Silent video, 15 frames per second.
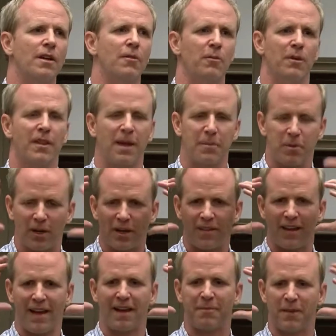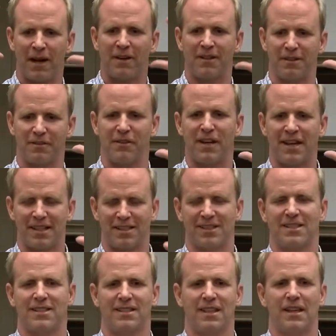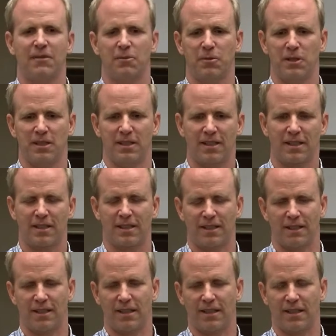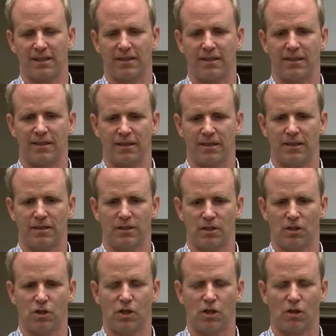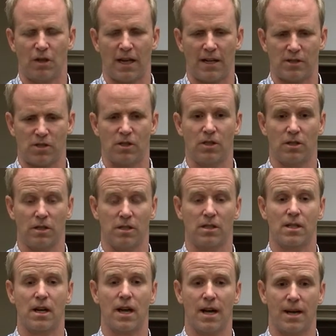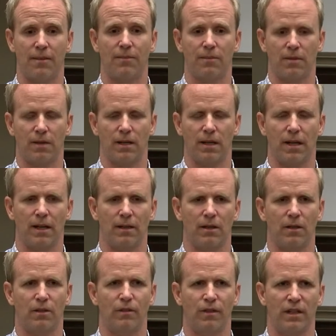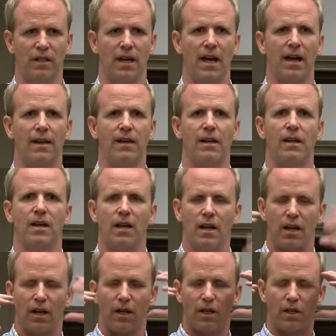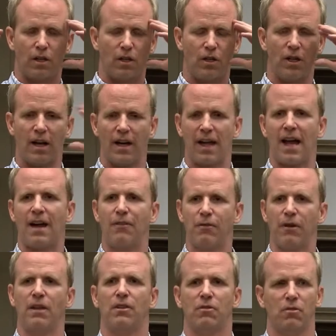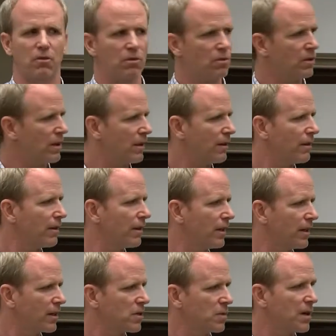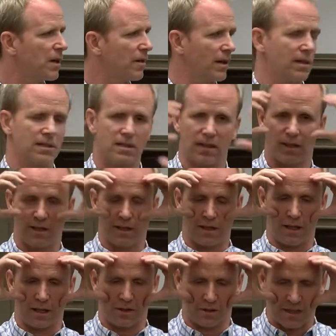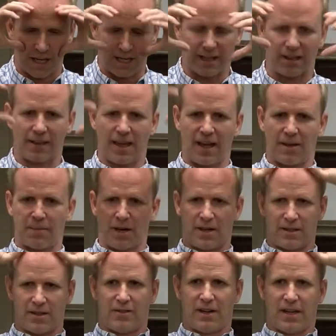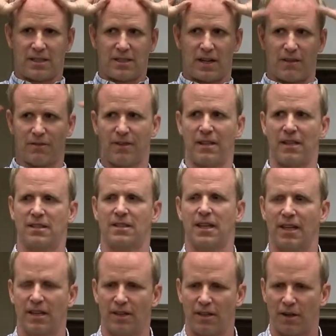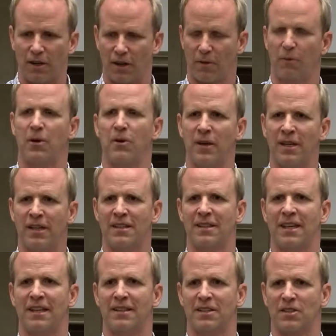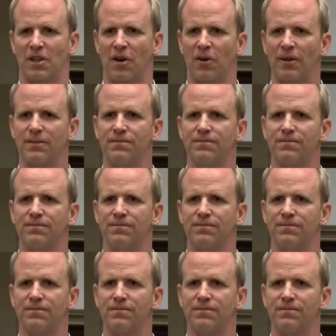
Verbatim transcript: when they put on the head-mounted device, and we did a show last year at this time and had a little vignette, you're not halfway through the experience, and they're taking the head-mounted device off, and they say, all right, what do I need to get this going?